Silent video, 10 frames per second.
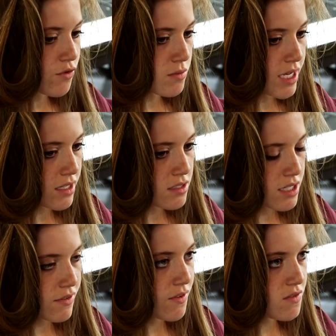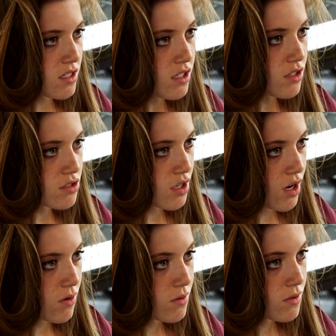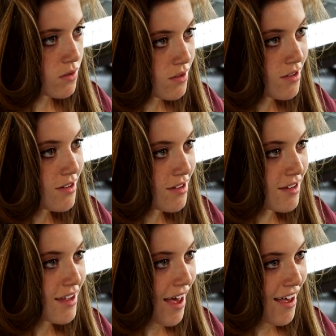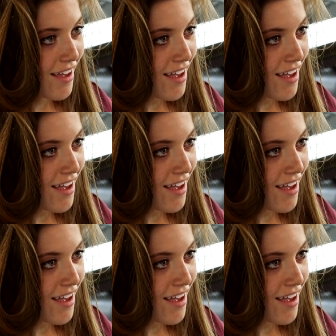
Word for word: moved from Texas, like 15 years ago. Yeah,